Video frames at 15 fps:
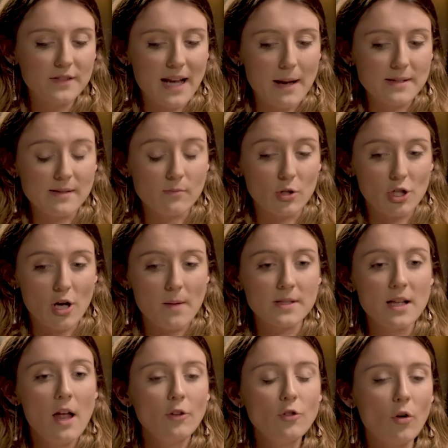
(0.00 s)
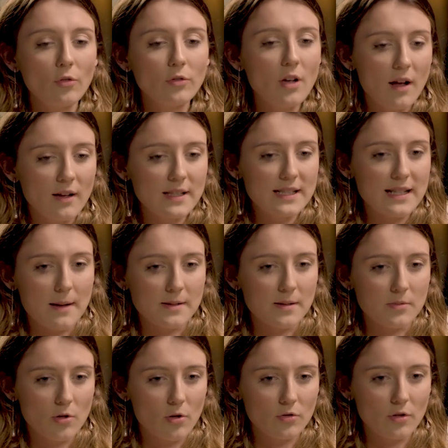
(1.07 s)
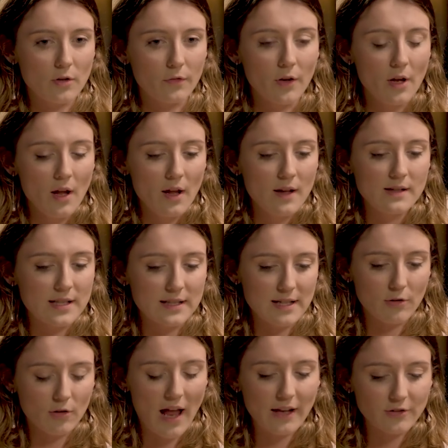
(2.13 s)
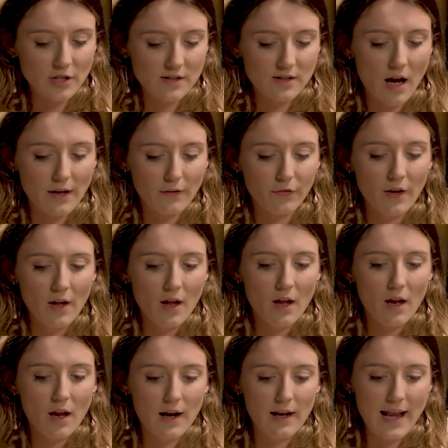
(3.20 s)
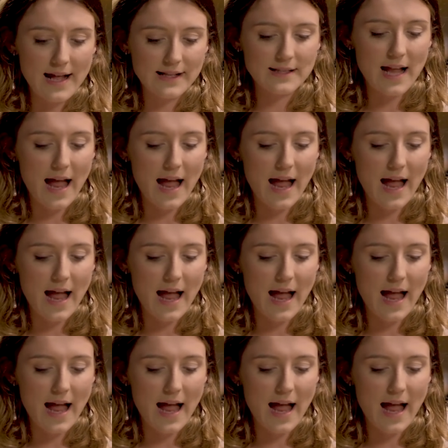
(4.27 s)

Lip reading: of skepticism which comes, not nasty skepticism, not sort of satirical, just kind of let's